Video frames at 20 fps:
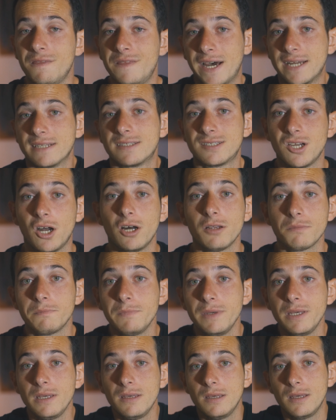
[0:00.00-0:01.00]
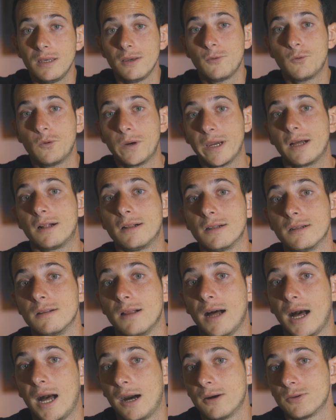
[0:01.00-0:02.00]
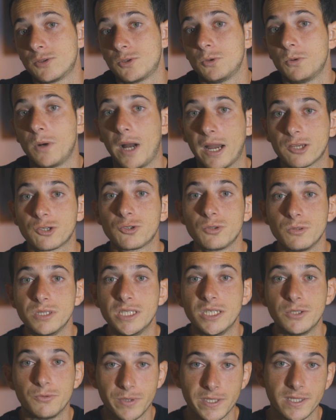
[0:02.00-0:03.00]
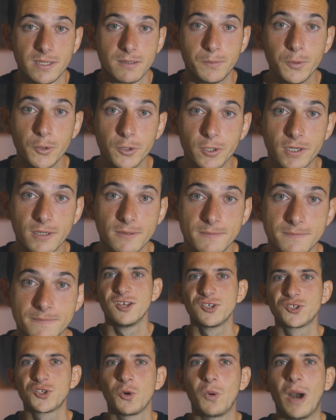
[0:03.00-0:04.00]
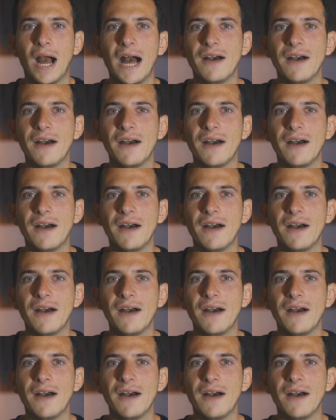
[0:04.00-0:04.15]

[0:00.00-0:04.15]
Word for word: that taught me, well, how to actually read a book. So